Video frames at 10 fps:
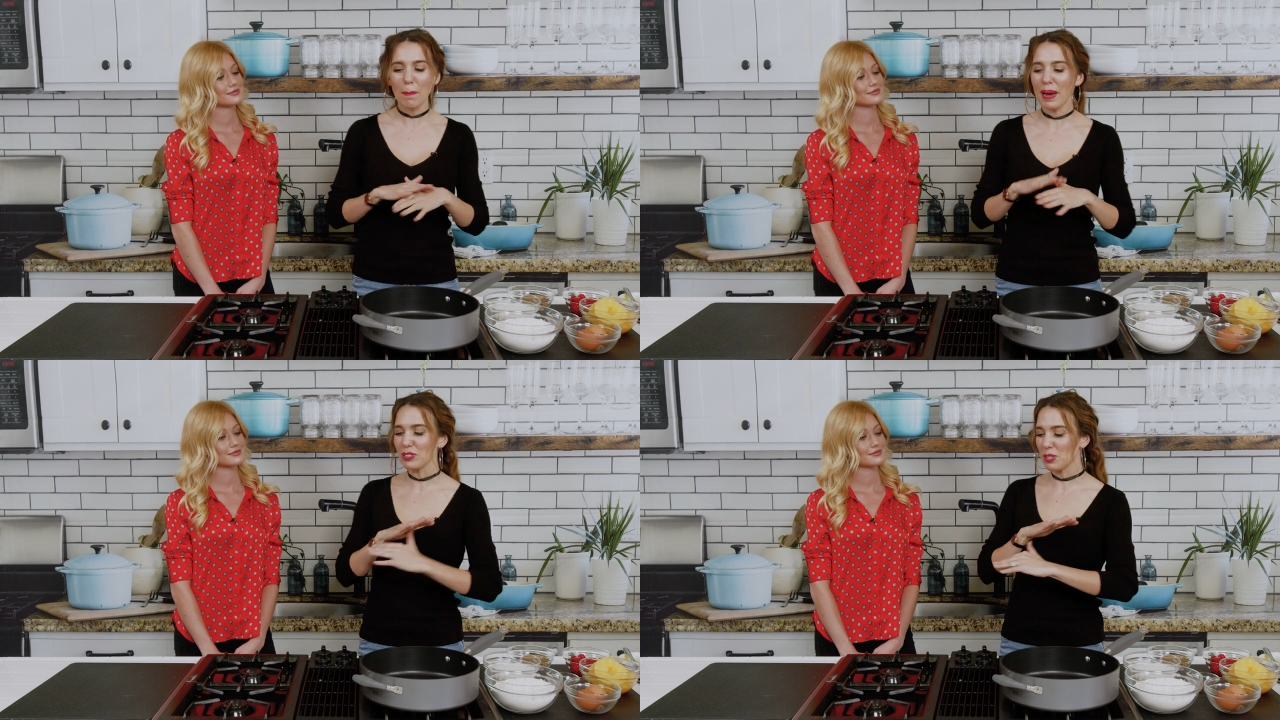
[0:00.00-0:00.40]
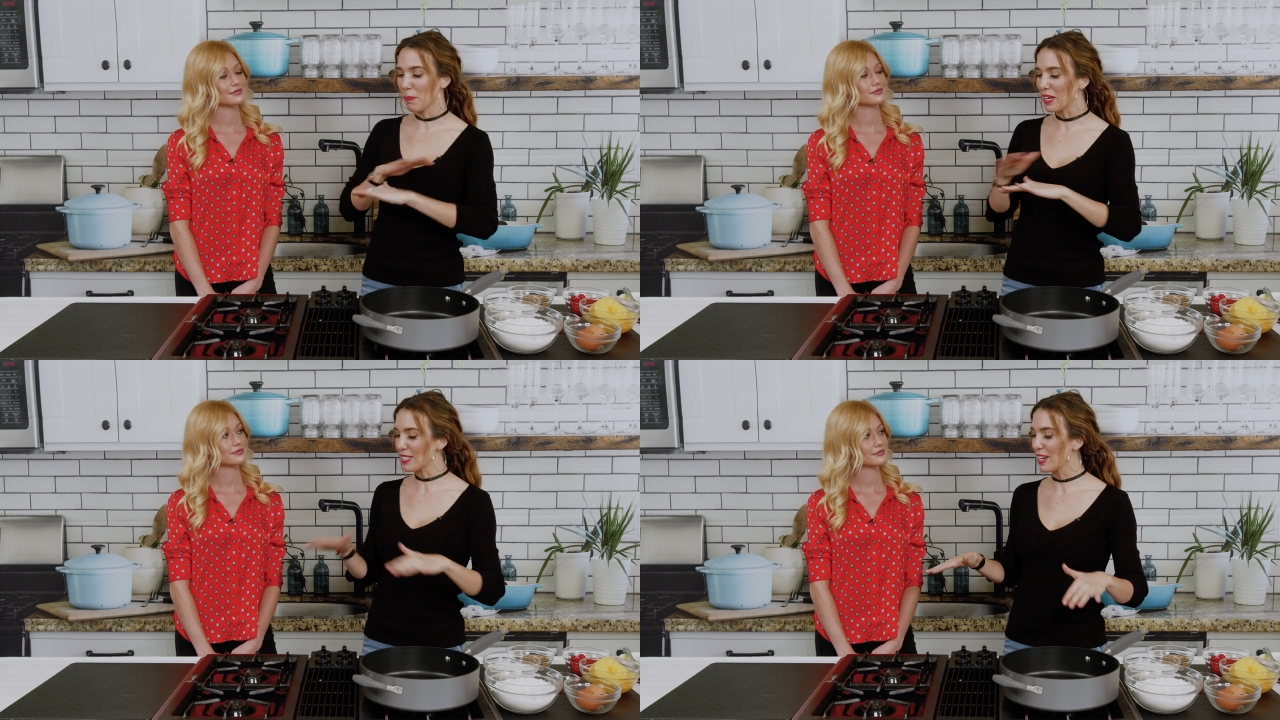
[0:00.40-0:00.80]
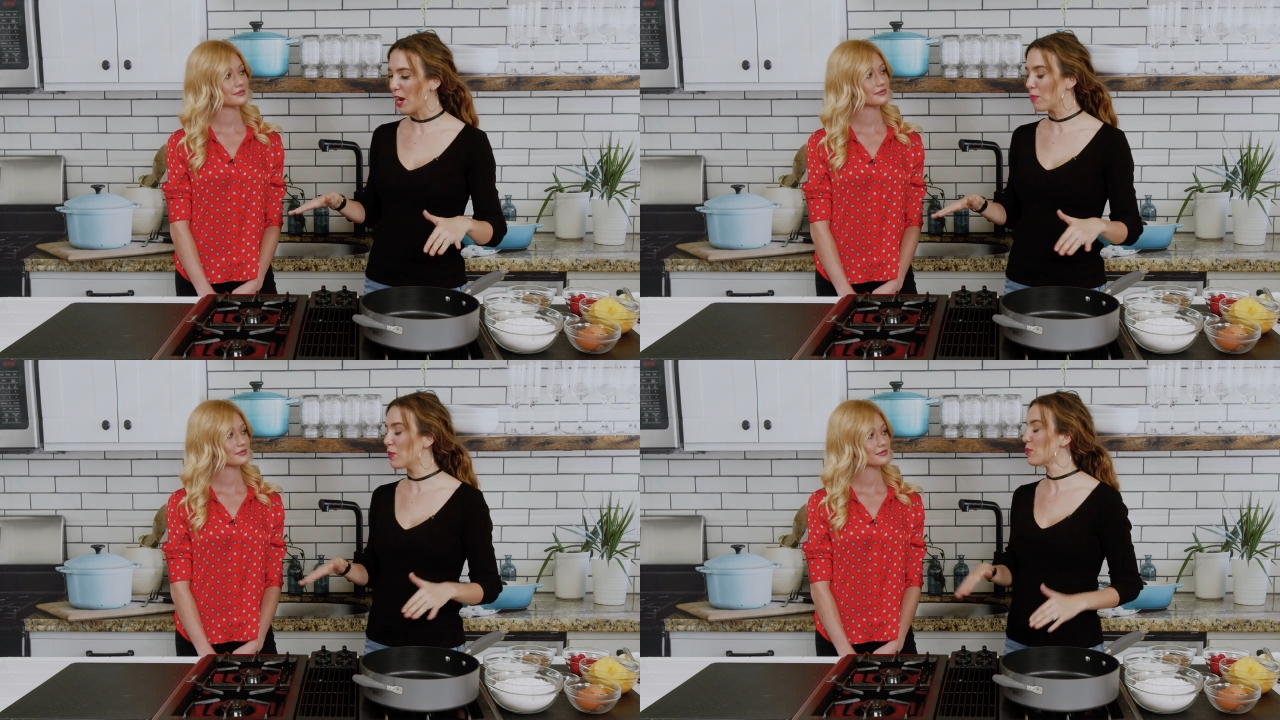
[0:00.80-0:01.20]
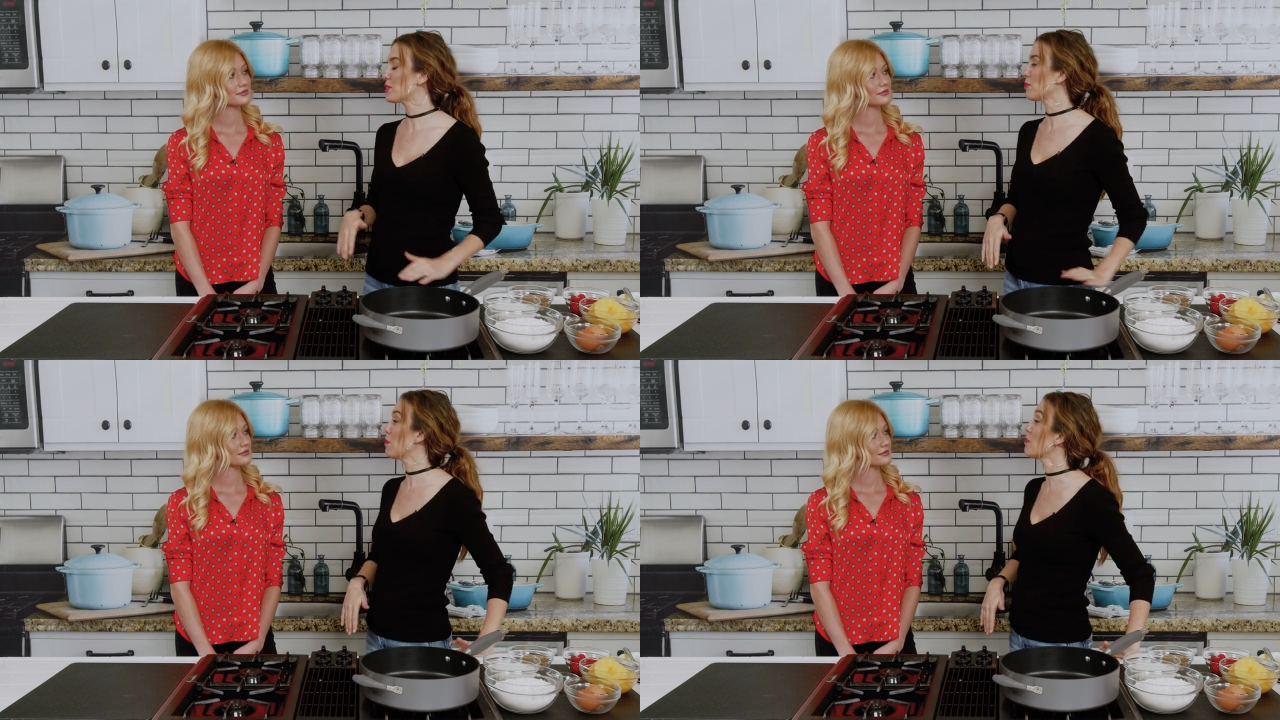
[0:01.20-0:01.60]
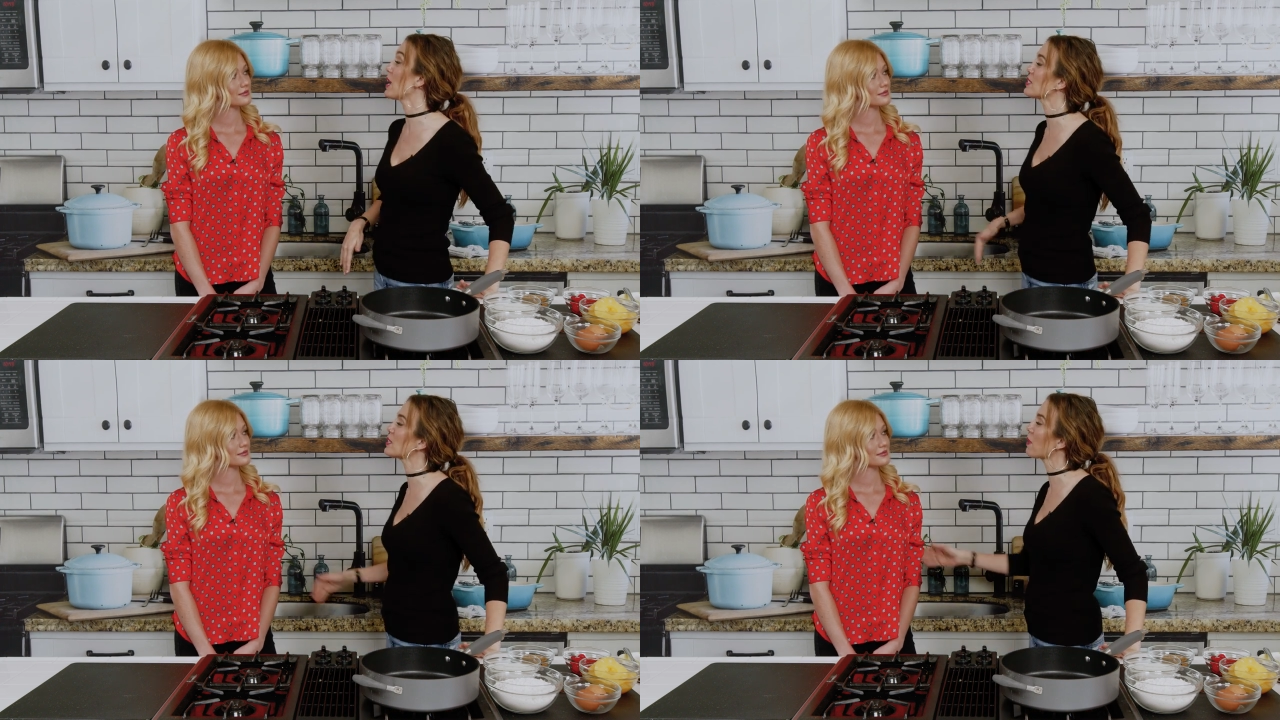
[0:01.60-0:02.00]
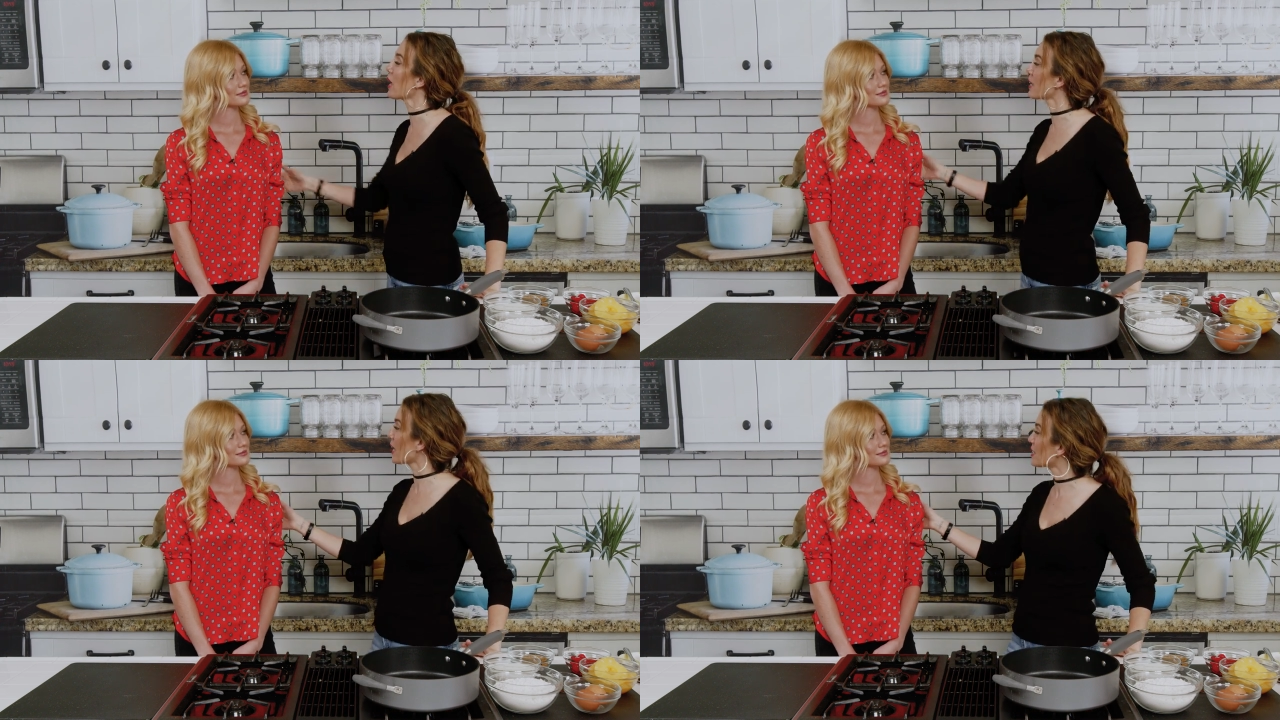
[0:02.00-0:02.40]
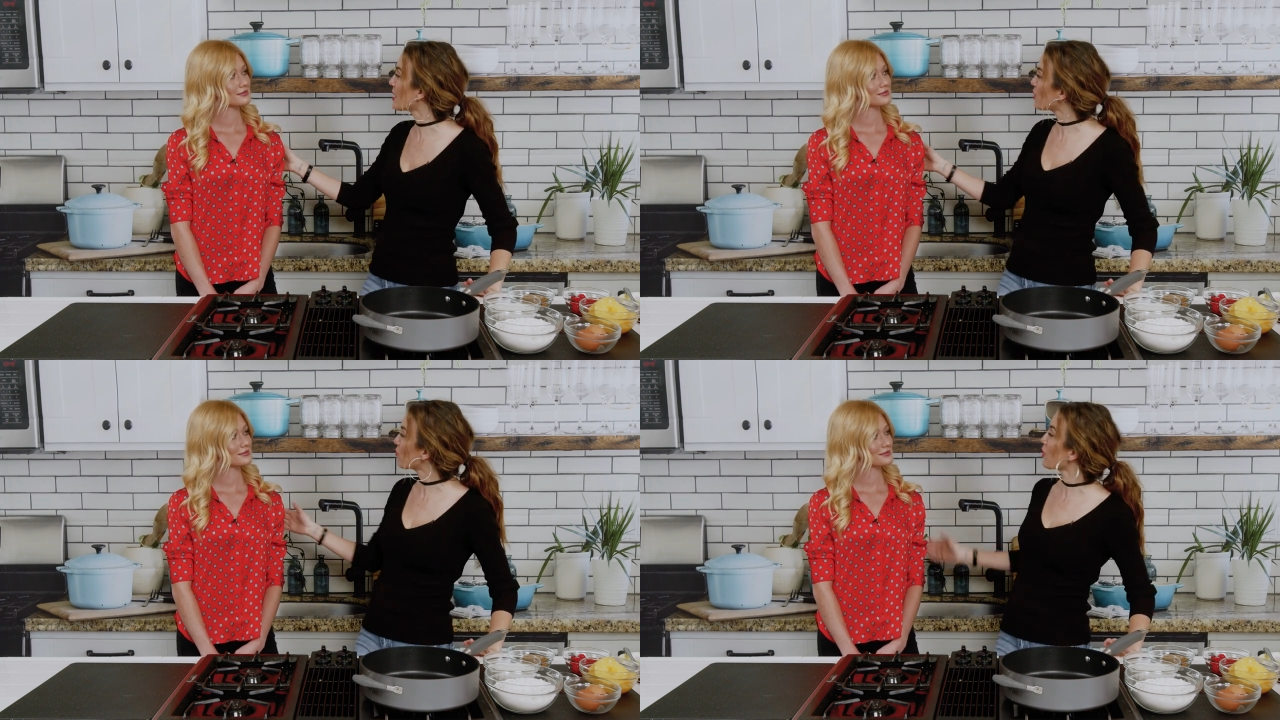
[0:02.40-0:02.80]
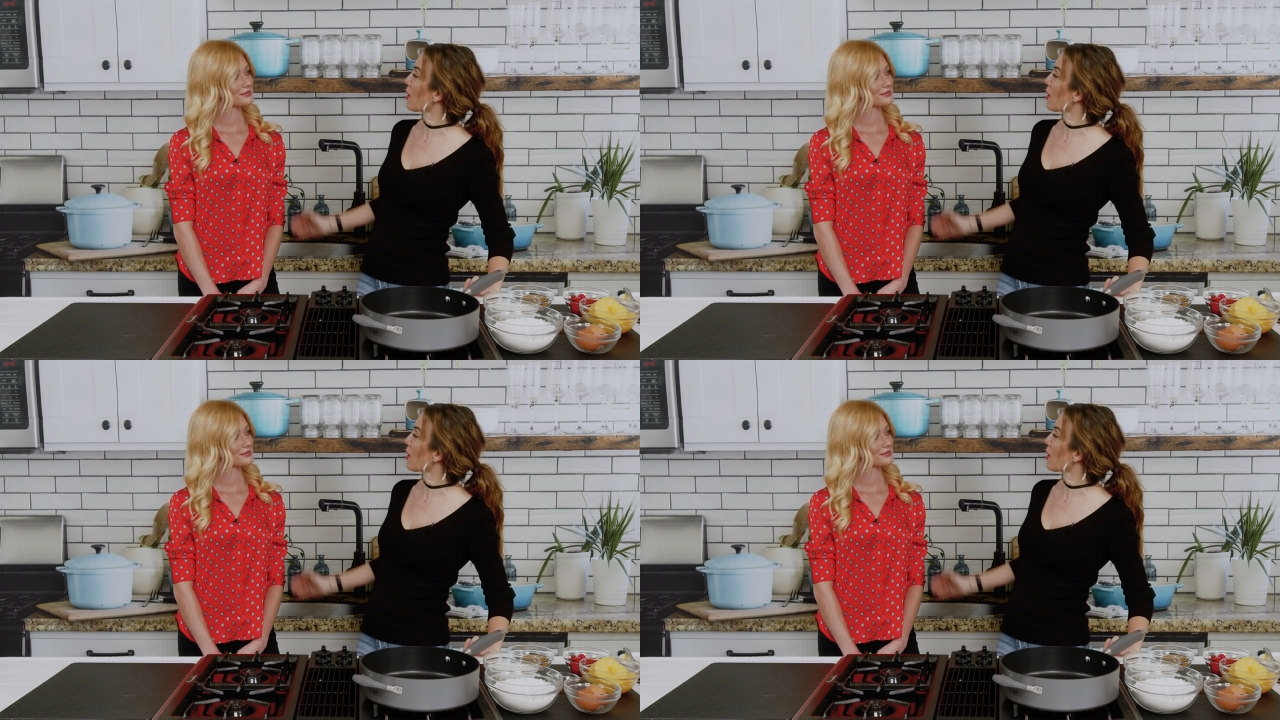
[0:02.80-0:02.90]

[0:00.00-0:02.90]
Speaker 1: about to mix it up with some amazing pancakes. Thank you for